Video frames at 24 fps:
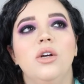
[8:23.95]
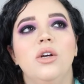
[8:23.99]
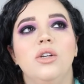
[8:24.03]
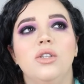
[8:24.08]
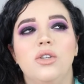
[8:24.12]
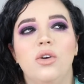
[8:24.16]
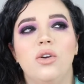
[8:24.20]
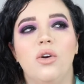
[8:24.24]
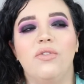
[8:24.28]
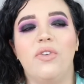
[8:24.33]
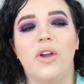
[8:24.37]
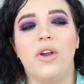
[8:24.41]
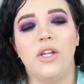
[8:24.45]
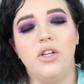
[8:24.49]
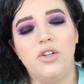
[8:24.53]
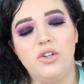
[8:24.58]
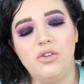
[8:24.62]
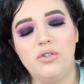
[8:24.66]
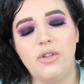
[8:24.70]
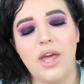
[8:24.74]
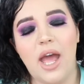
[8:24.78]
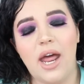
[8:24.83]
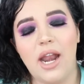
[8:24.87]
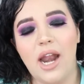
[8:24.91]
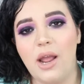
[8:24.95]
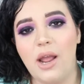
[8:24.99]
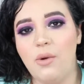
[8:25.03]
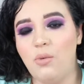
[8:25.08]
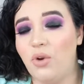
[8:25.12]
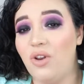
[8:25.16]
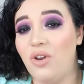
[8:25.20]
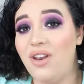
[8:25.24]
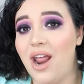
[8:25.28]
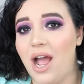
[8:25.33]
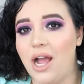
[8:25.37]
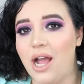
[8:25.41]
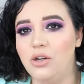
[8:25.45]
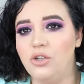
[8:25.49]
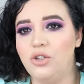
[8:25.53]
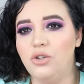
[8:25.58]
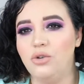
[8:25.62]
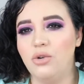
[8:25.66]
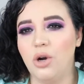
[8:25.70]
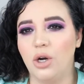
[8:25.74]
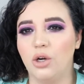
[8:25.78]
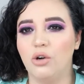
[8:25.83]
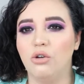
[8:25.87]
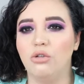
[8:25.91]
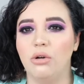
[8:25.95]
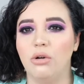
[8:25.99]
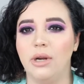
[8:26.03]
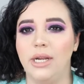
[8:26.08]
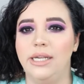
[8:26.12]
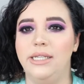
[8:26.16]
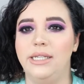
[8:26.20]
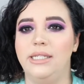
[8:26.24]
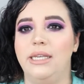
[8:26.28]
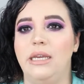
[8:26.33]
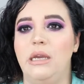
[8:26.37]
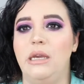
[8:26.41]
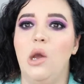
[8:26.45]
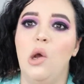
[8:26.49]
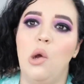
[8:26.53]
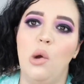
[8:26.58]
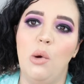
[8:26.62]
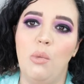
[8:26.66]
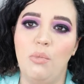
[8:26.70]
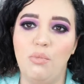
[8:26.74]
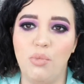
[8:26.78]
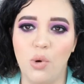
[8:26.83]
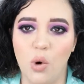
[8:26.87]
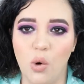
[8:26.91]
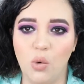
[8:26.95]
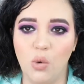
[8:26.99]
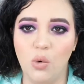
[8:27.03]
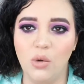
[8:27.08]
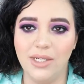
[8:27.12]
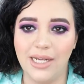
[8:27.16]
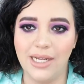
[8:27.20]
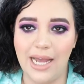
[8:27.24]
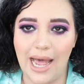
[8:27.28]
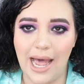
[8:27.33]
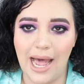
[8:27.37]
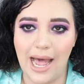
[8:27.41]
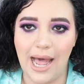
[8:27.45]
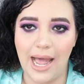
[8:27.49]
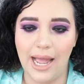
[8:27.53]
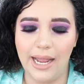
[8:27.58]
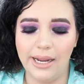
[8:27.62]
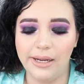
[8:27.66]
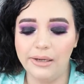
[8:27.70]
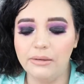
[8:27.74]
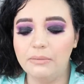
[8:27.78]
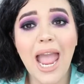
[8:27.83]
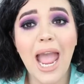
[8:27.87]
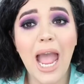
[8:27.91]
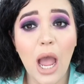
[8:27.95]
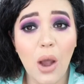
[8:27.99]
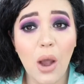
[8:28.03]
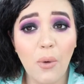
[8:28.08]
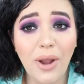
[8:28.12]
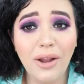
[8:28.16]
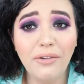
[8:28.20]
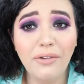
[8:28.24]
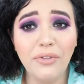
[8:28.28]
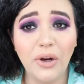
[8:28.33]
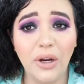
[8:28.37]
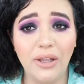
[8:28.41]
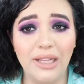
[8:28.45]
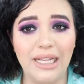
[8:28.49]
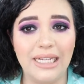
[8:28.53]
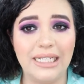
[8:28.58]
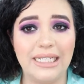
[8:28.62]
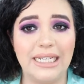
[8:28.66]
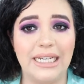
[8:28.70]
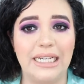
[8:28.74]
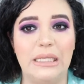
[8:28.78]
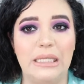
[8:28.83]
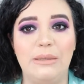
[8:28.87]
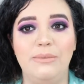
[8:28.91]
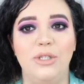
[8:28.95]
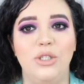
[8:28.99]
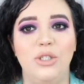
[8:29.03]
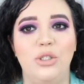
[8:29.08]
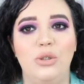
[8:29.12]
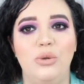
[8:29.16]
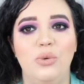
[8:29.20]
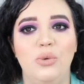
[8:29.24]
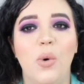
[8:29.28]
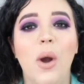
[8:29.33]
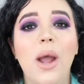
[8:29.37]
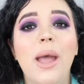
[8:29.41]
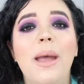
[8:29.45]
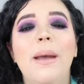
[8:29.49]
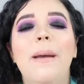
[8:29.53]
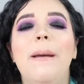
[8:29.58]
So if I do that, I will not do a crazy bold eye. However, that takes me to